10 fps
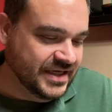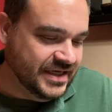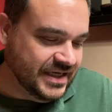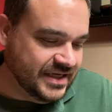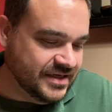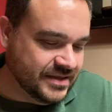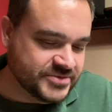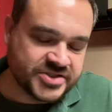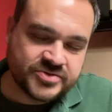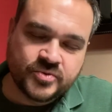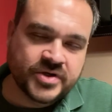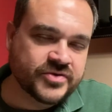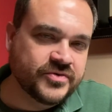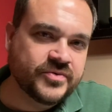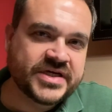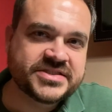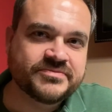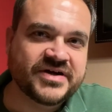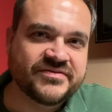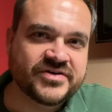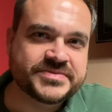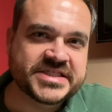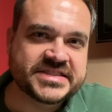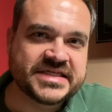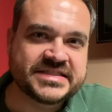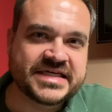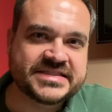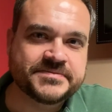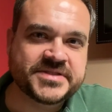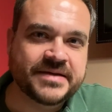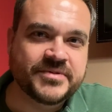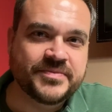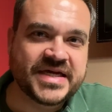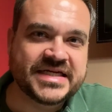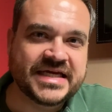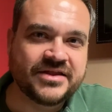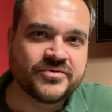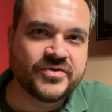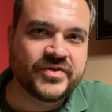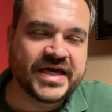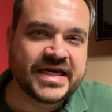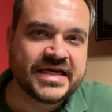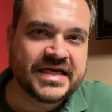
And just work through the rest of Proverbs 16. Take some time to meditate through that.